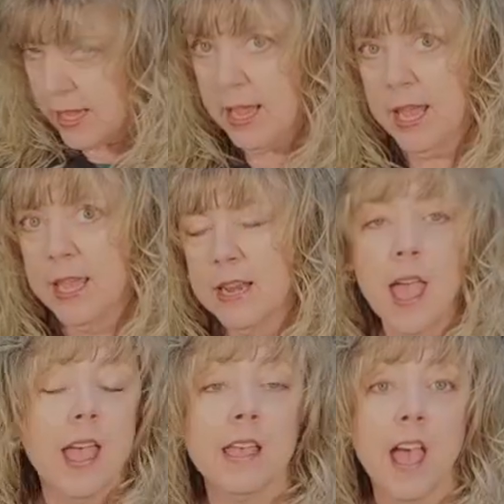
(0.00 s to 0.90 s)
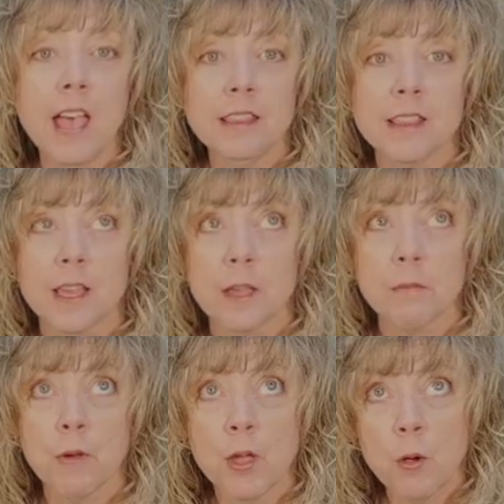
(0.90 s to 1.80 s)
and I cut
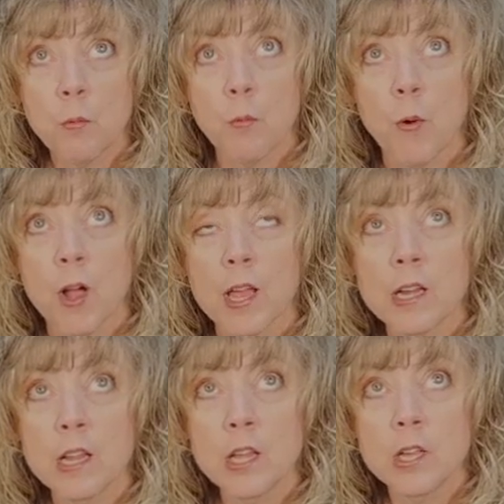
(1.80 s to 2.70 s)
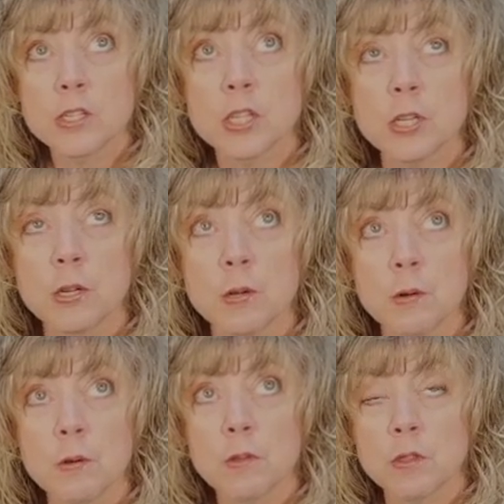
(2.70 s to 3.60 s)
them one,
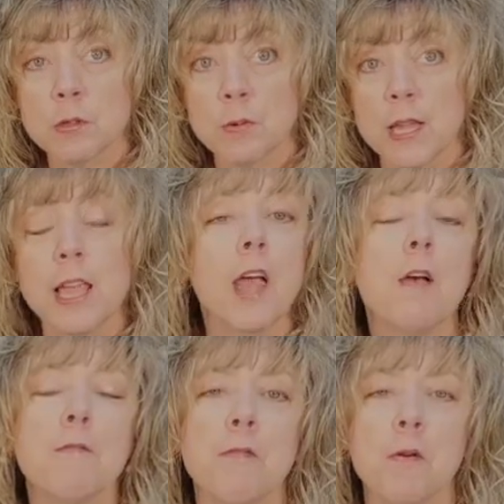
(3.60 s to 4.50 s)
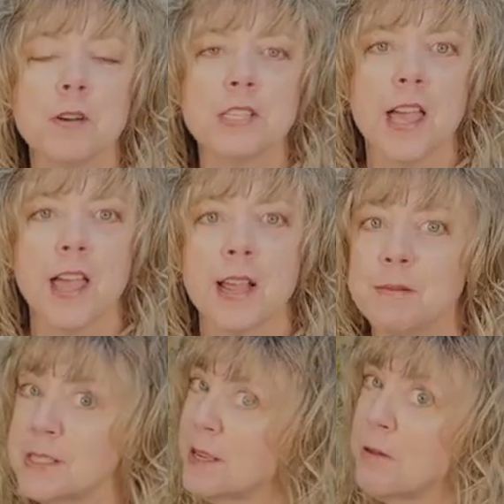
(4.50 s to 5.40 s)
two, three, four times.
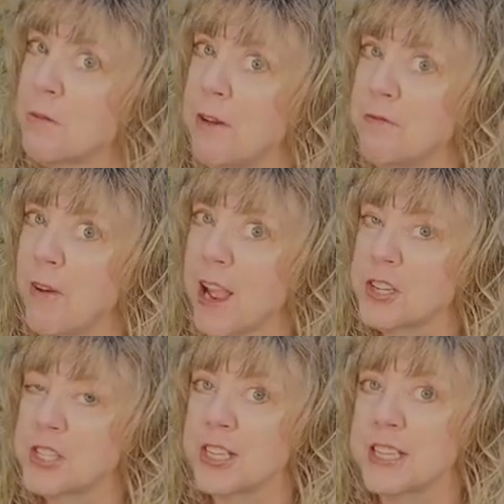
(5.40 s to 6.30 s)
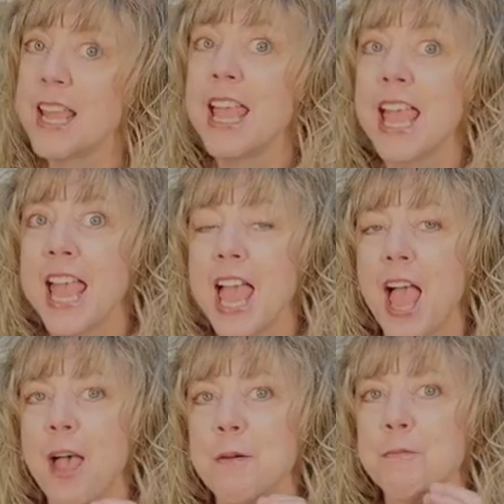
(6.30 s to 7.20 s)
What fraction,
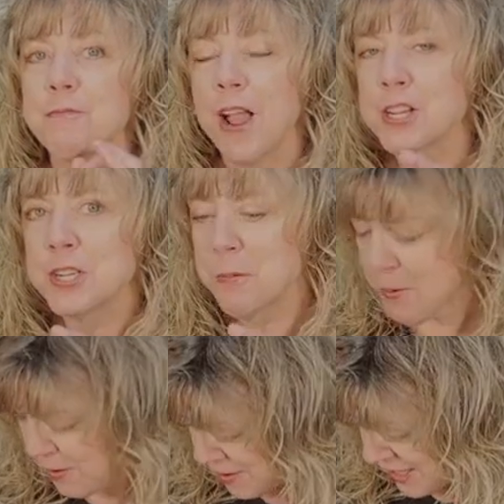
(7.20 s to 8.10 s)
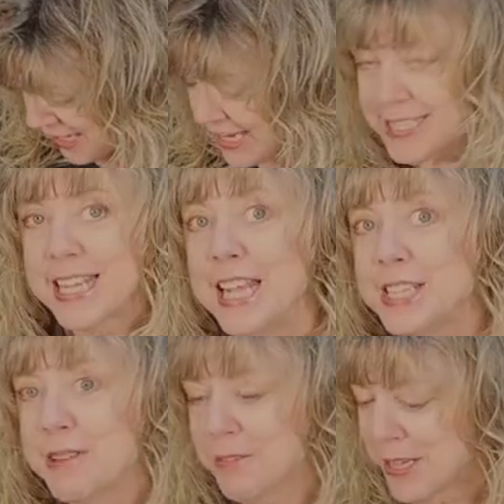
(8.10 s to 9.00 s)
fractional part is each
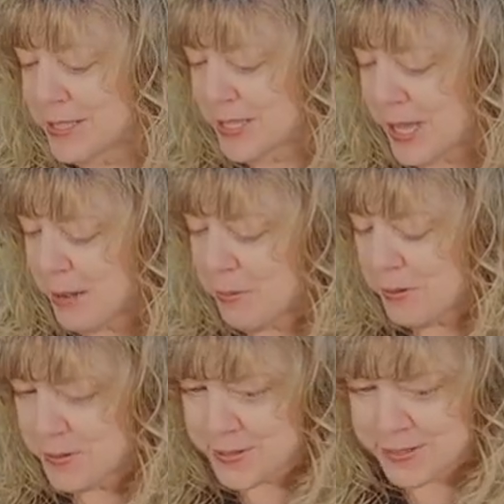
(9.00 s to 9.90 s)
of these labels?